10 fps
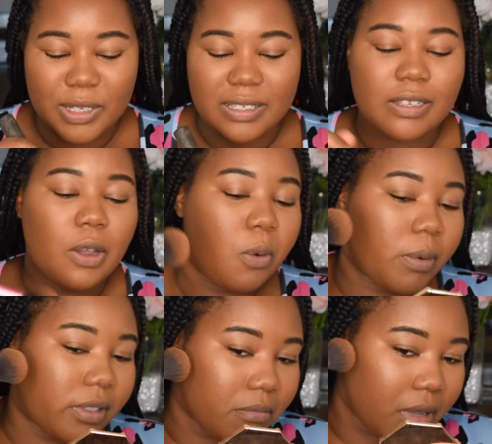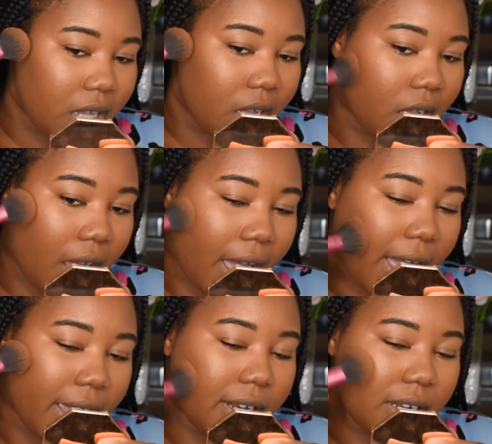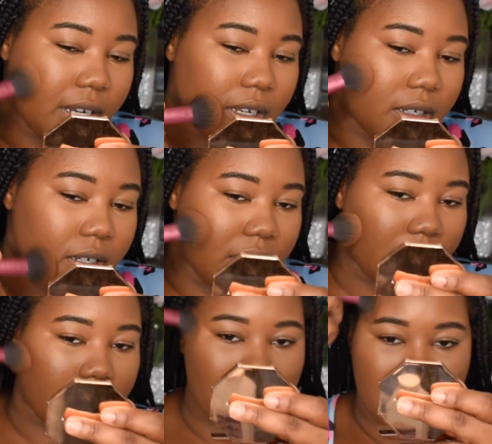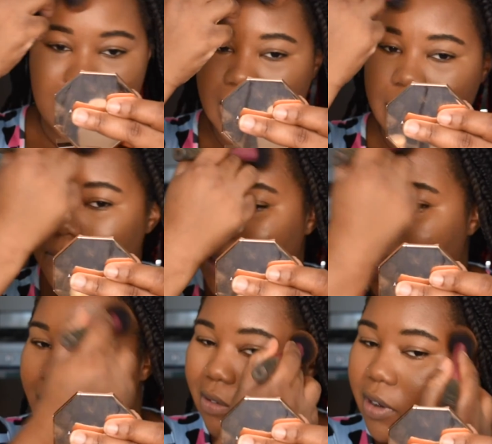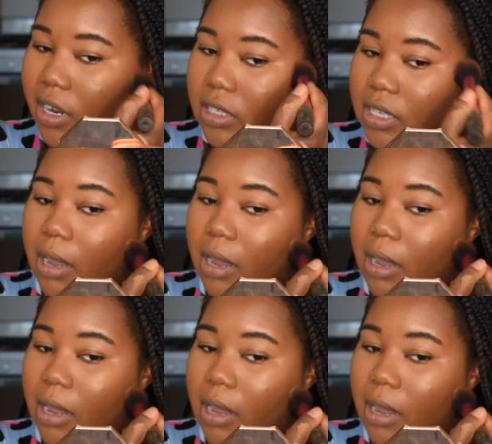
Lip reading: So with me, I didn't get many bad grades.